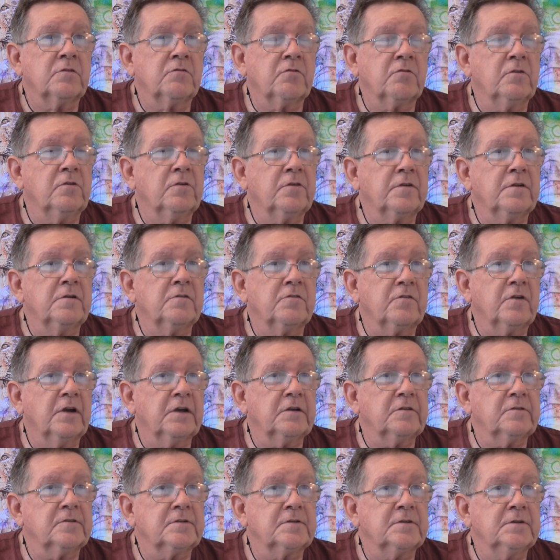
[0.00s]
truth and
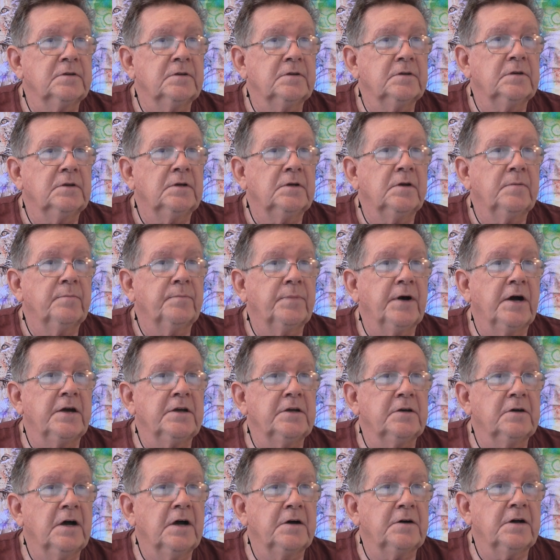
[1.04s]
trust, by
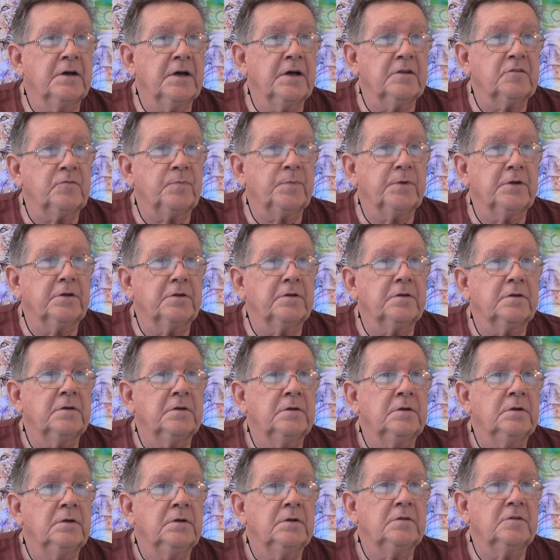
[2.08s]
her husband,
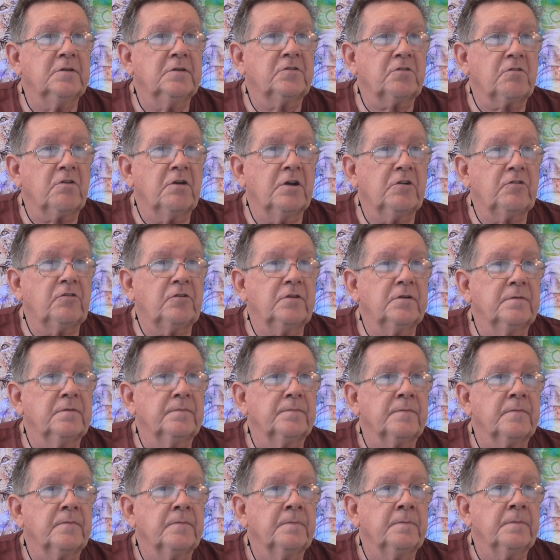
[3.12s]
discretion,
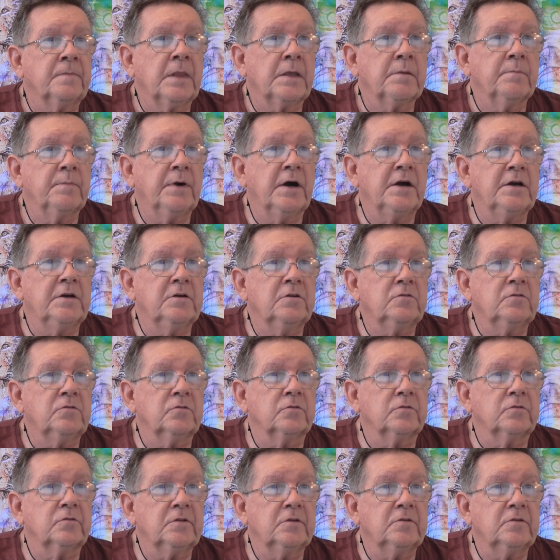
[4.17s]
by her
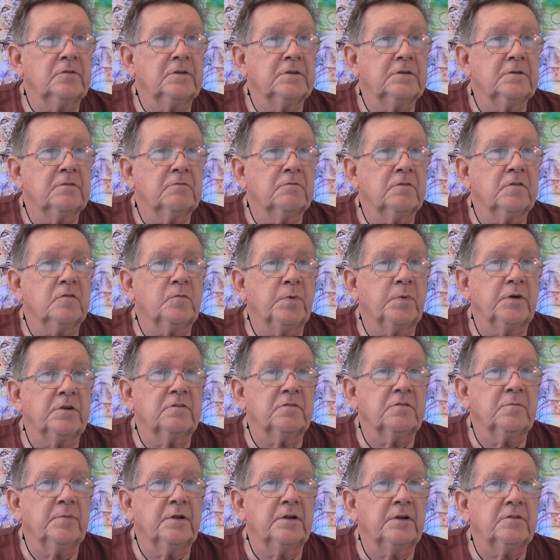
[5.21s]
daughters,
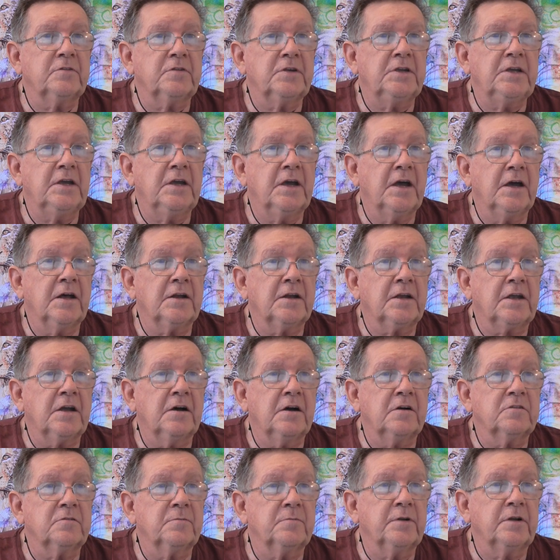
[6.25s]
responsibility and
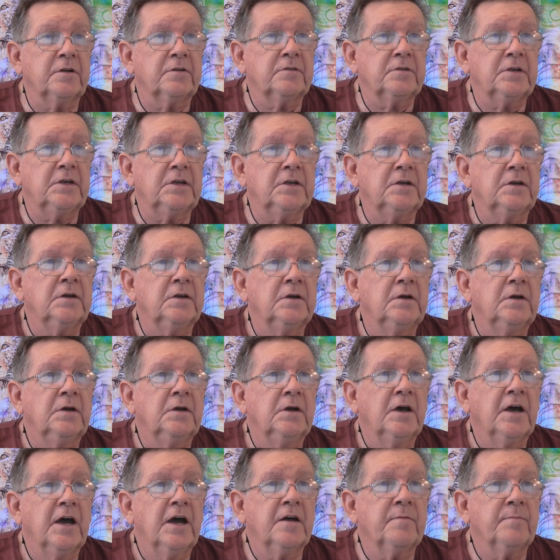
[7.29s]
accountability,
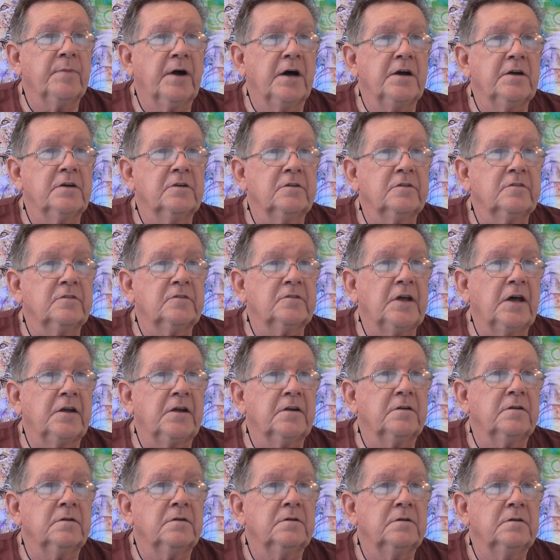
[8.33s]
and by her
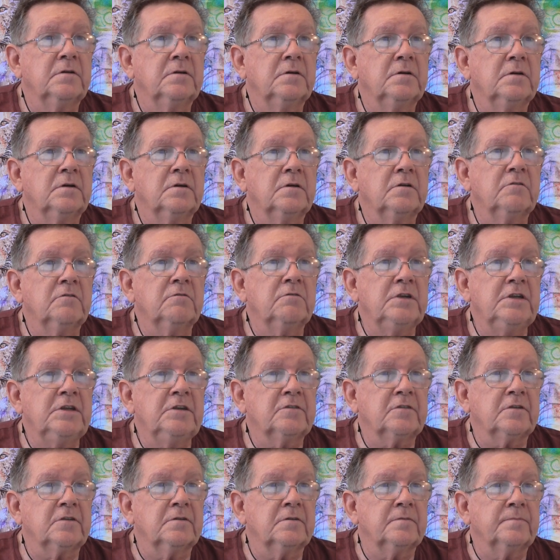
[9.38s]
son,
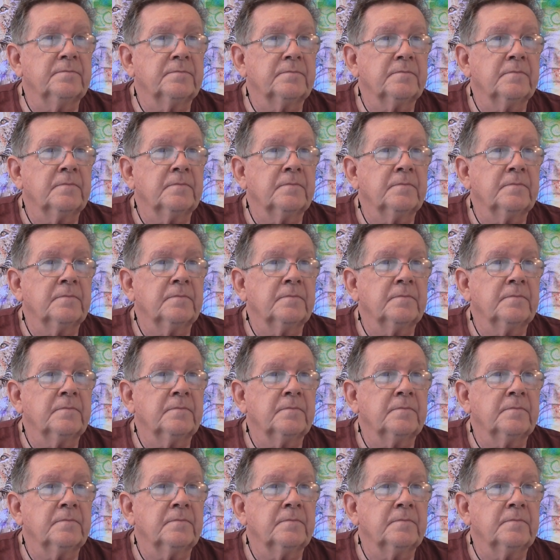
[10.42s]
reason.